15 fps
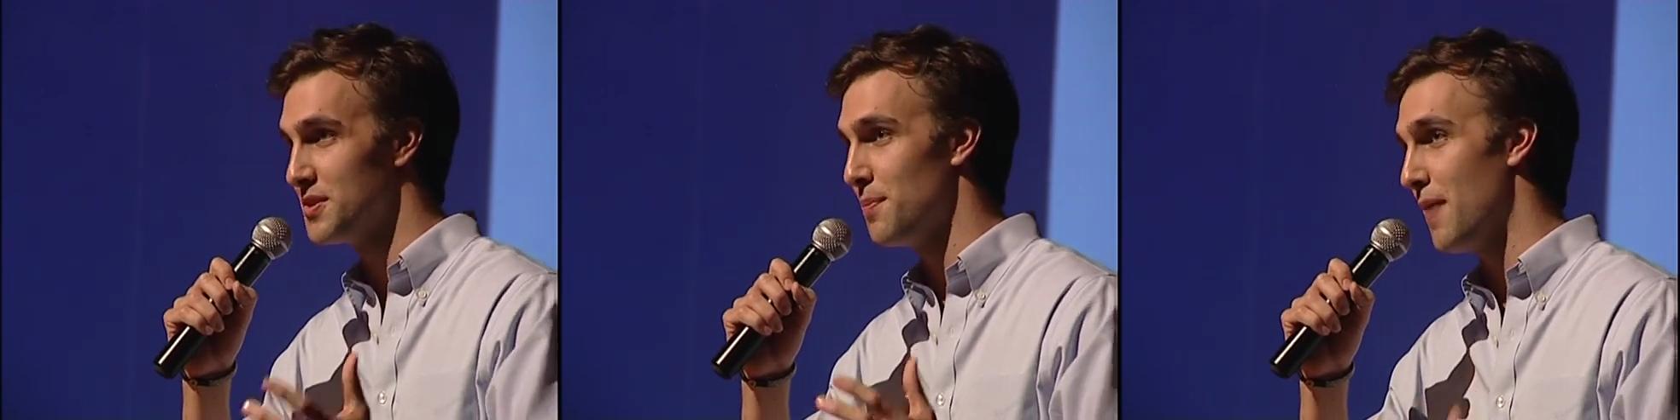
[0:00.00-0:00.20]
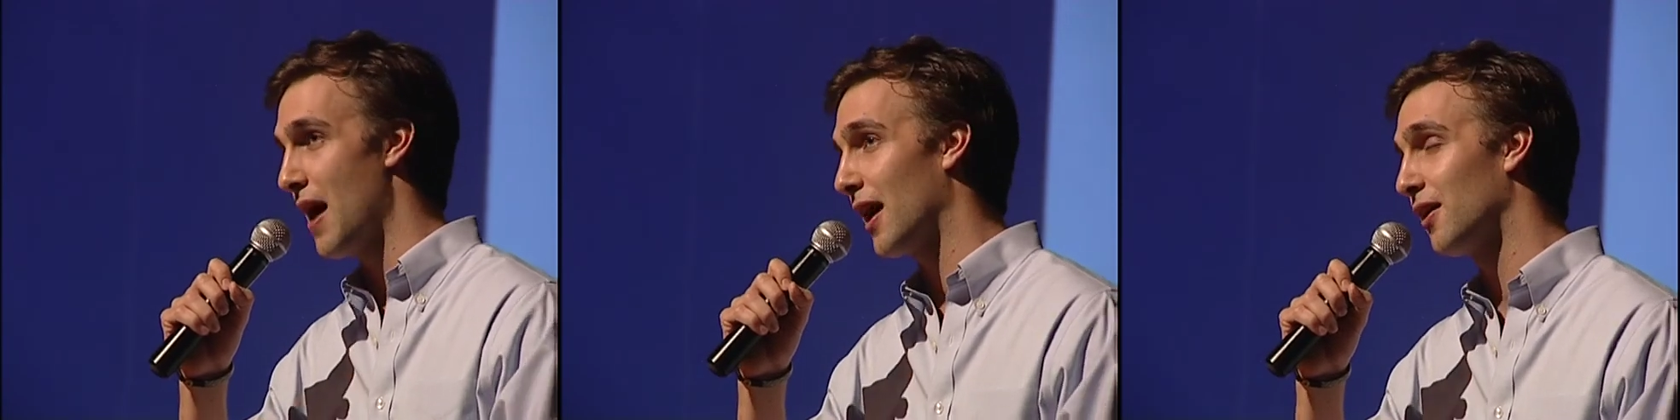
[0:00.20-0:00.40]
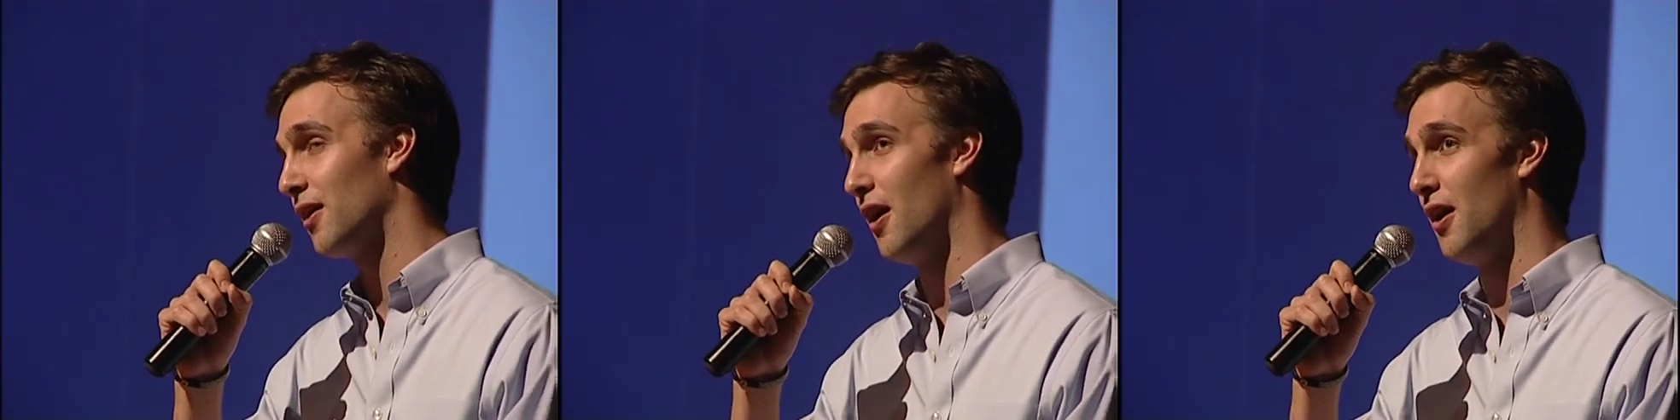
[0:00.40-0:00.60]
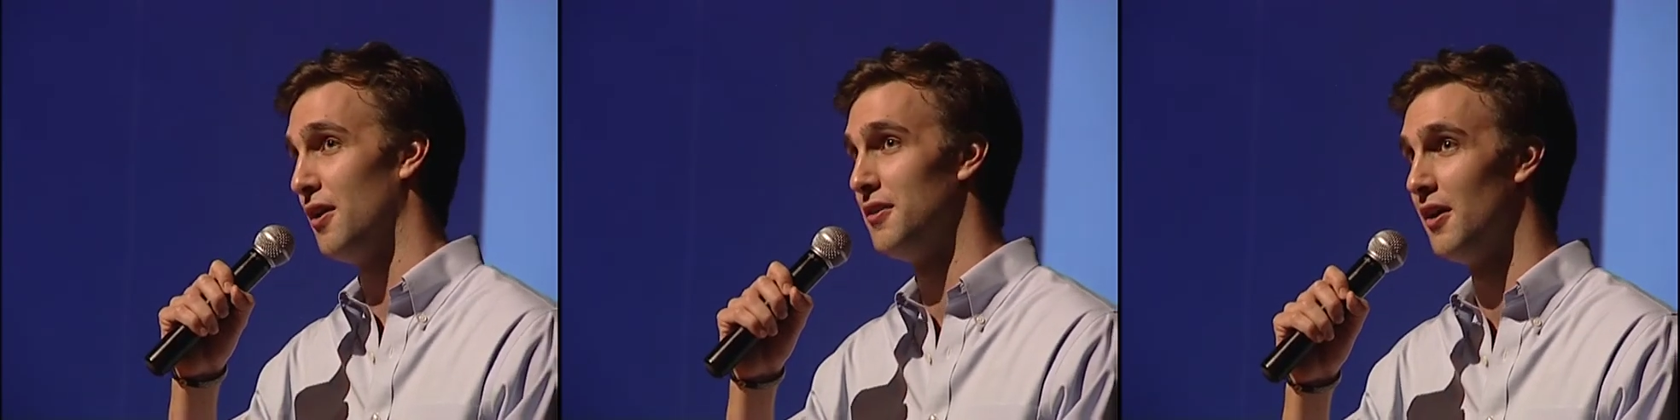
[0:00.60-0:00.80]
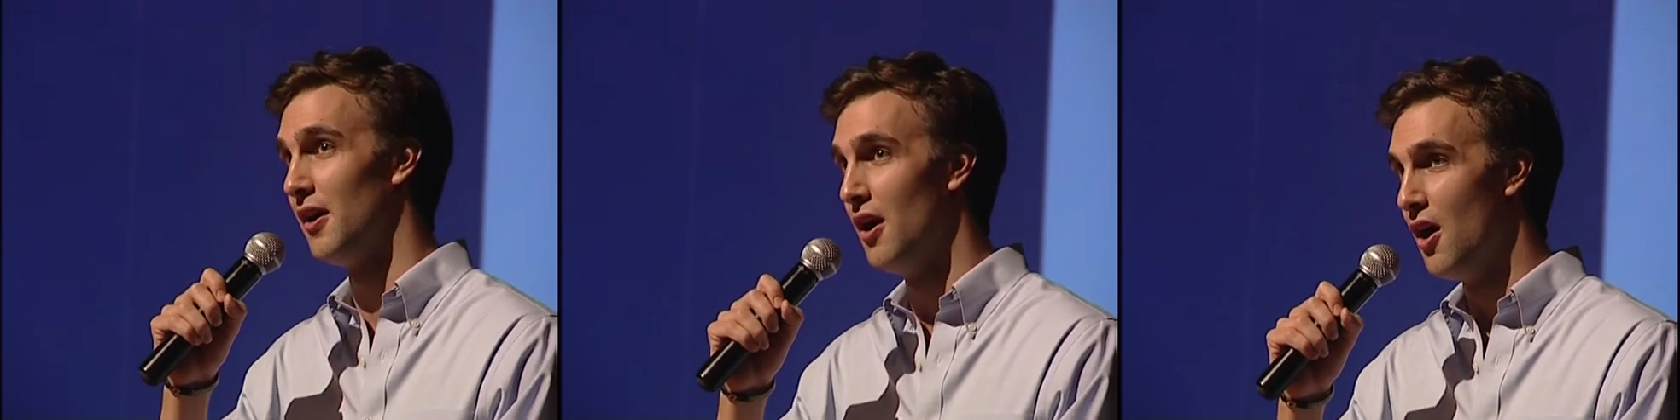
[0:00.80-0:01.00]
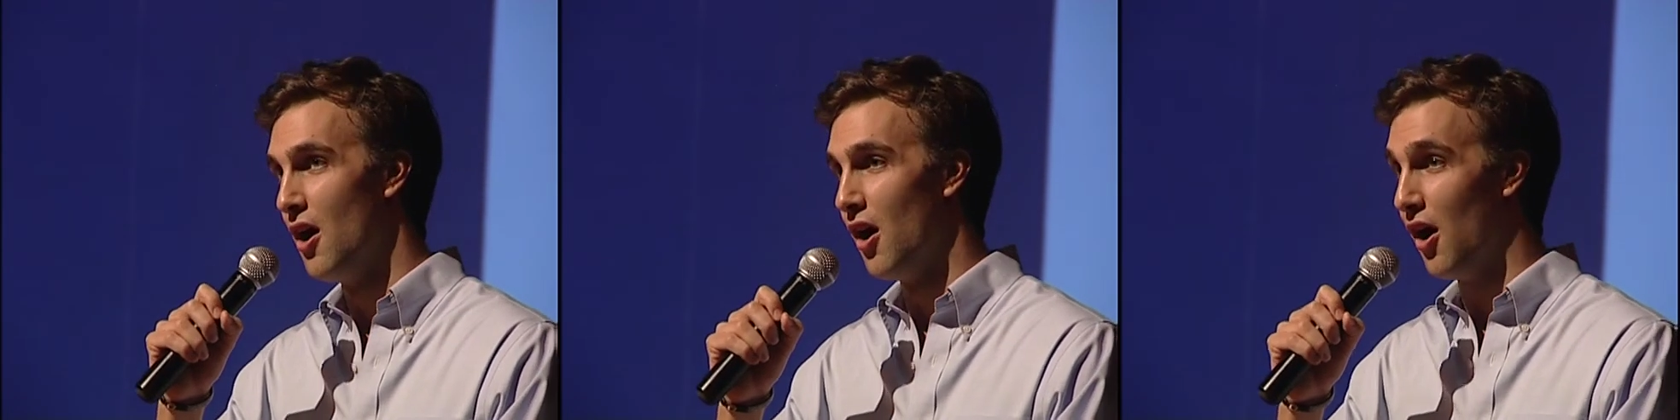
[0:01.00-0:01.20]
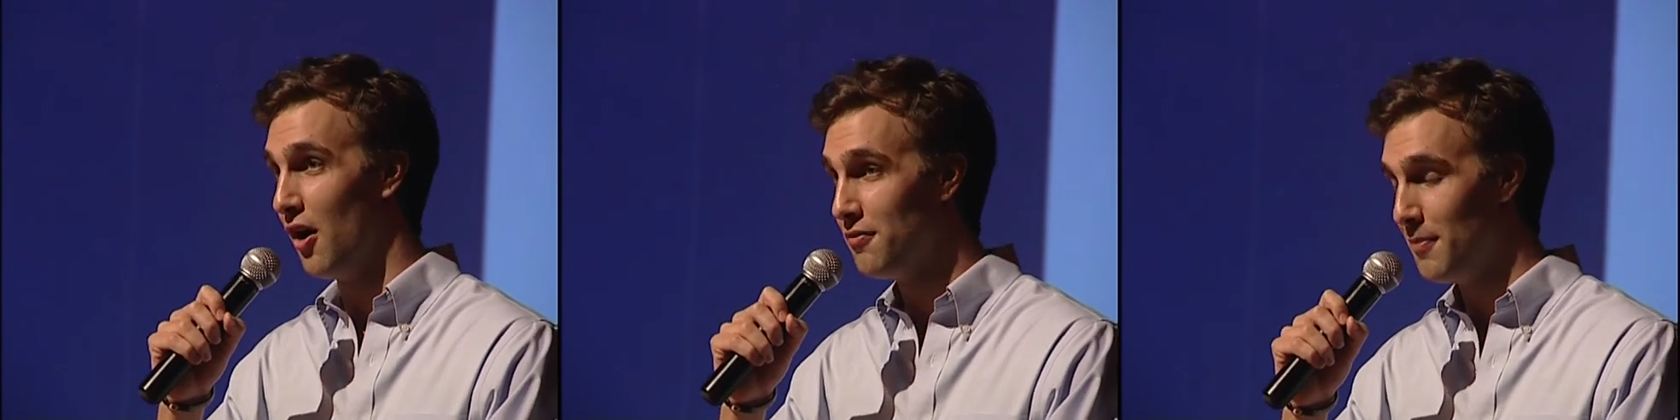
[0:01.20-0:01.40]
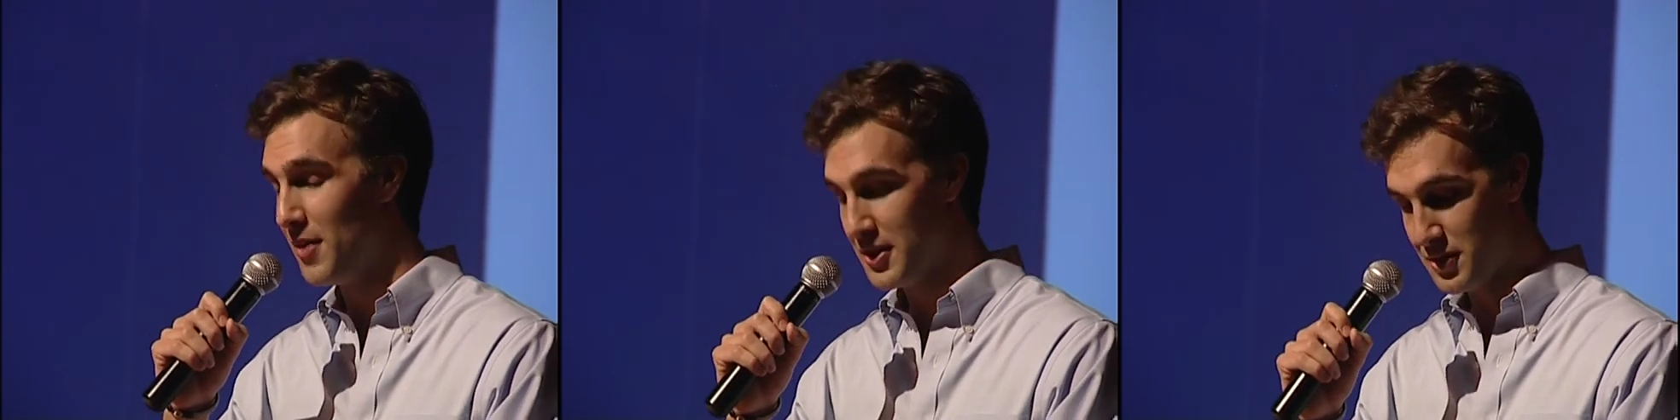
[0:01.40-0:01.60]
background
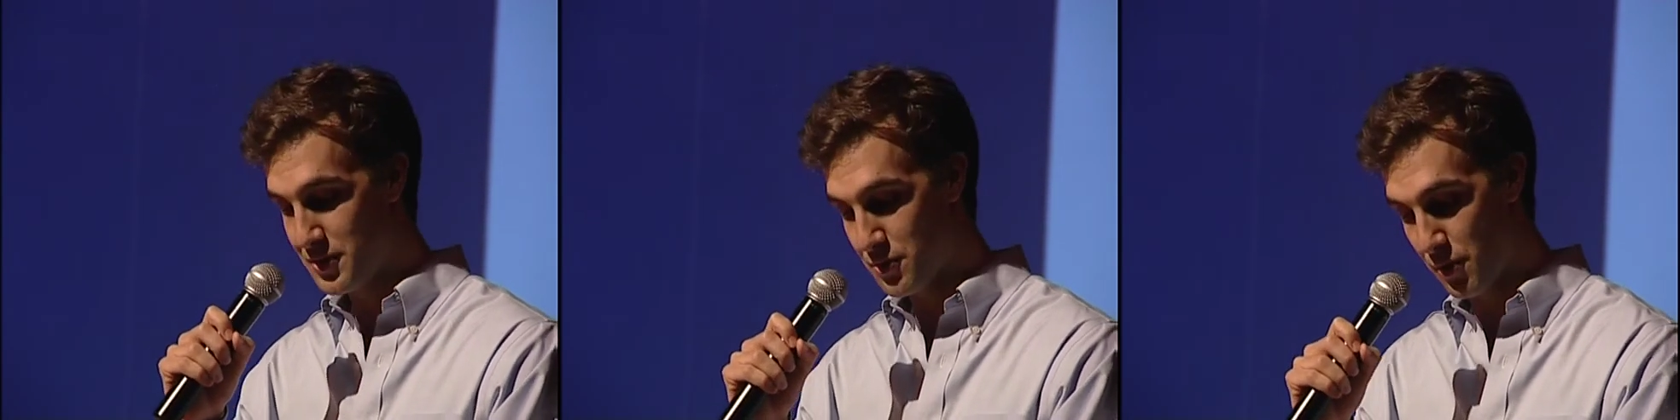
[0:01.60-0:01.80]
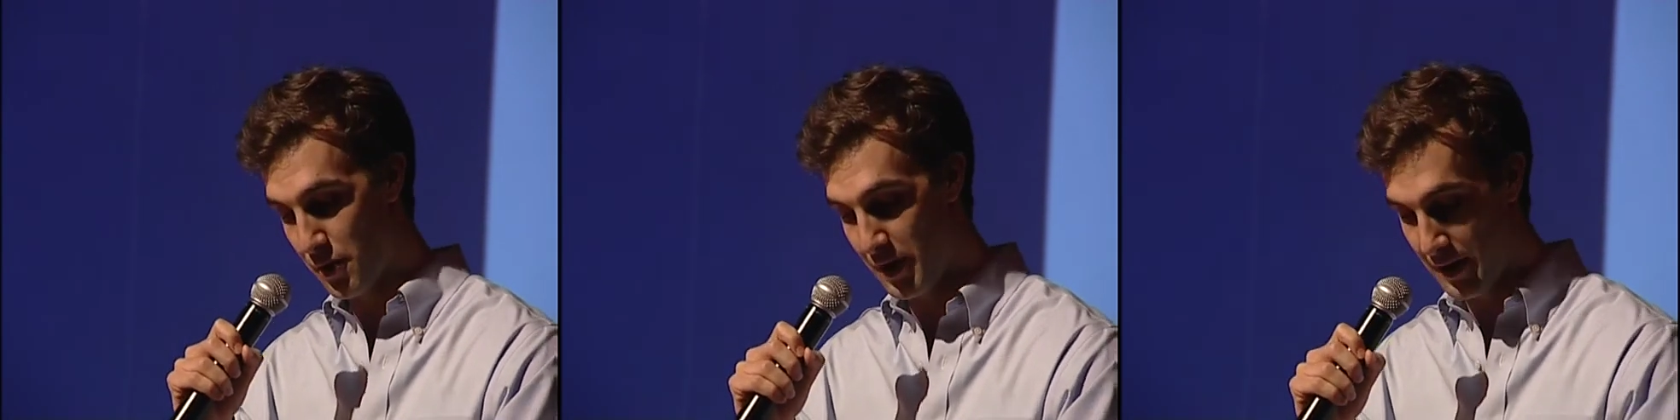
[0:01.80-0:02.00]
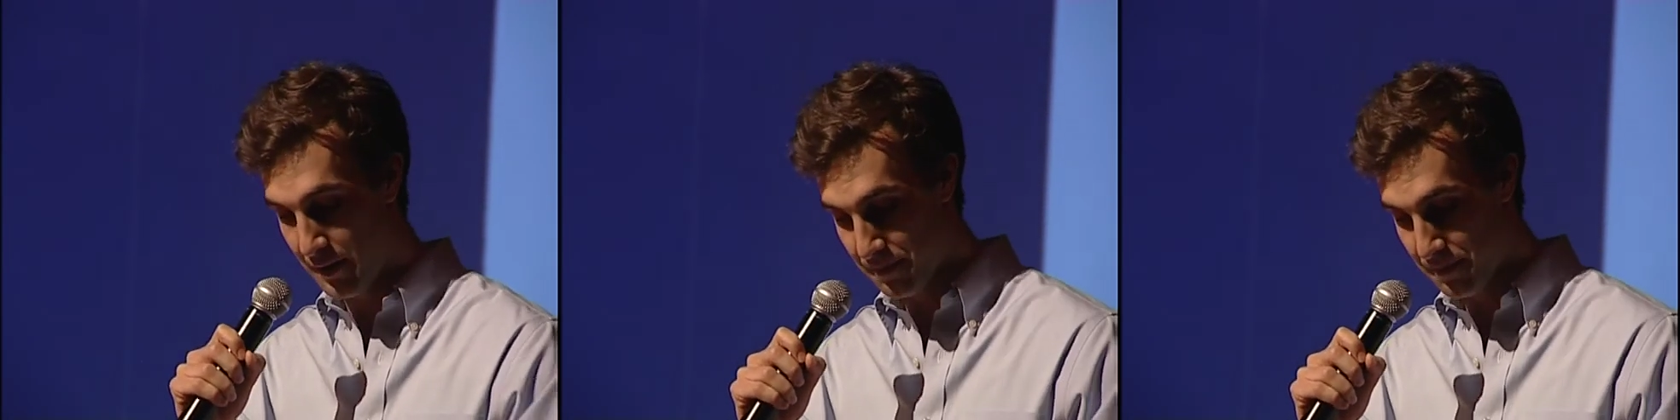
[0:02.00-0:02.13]
of my story.